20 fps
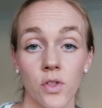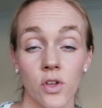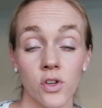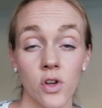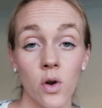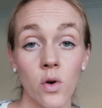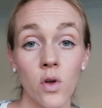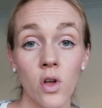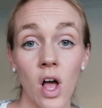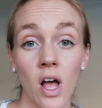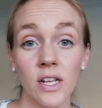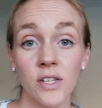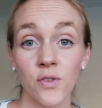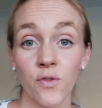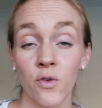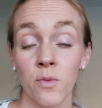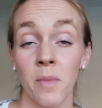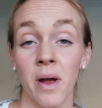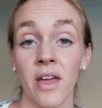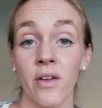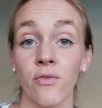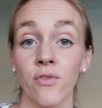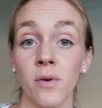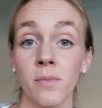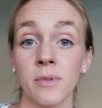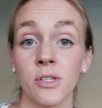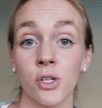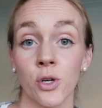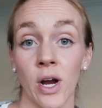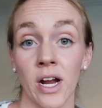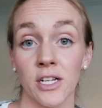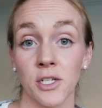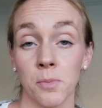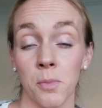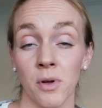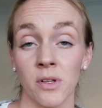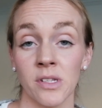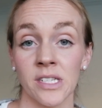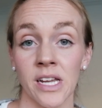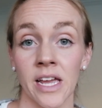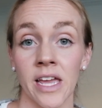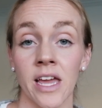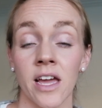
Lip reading: The total cost for my from scratch bonsai,